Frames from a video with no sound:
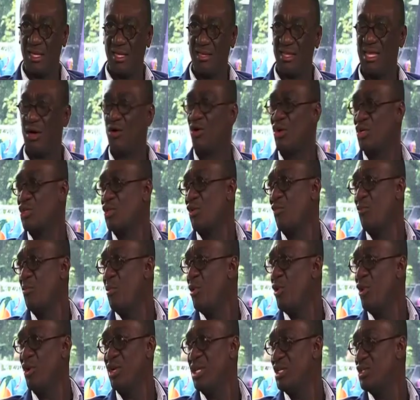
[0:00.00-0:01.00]
the cost of
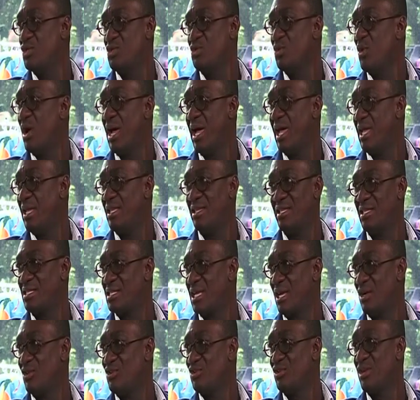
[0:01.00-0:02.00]
borrowing is too high in this
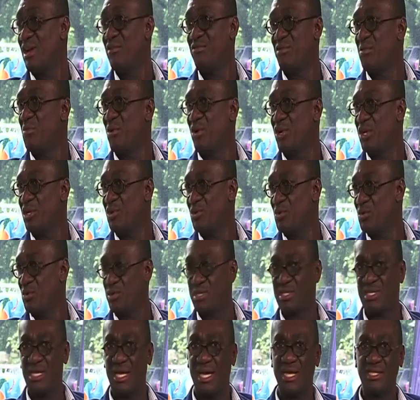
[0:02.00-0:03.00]
country. Everybody knows
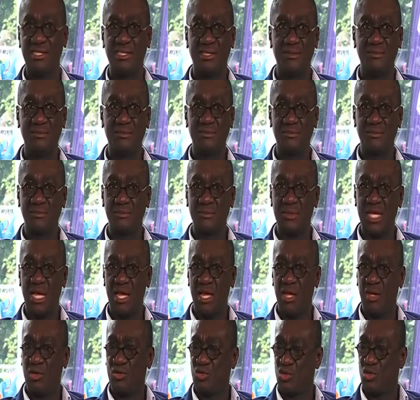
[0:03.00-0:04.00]
that.
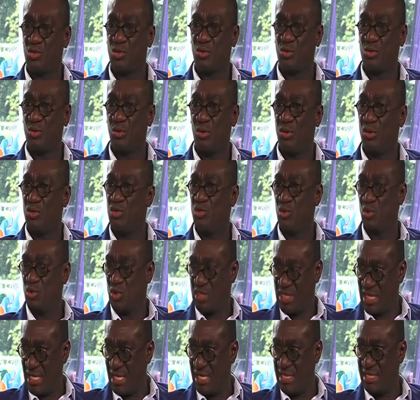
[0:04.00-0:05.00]
Two,
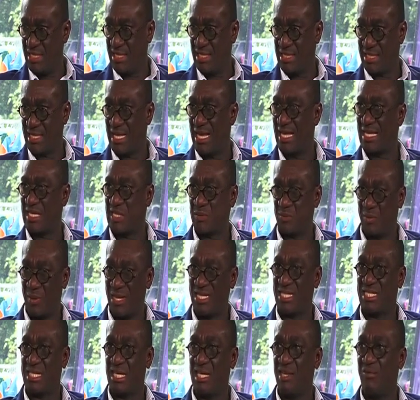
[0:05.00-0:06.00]
utilities,
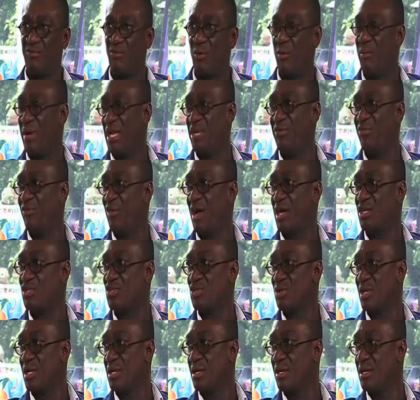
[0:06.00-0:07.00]
especially for
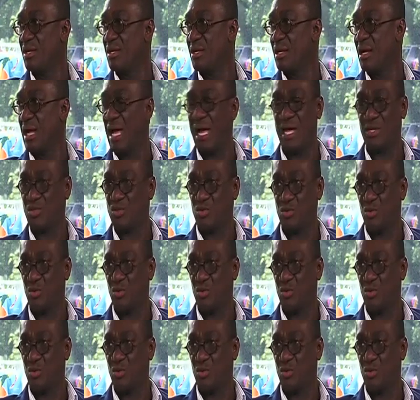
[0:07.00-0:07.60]
manufacturing, mm. are too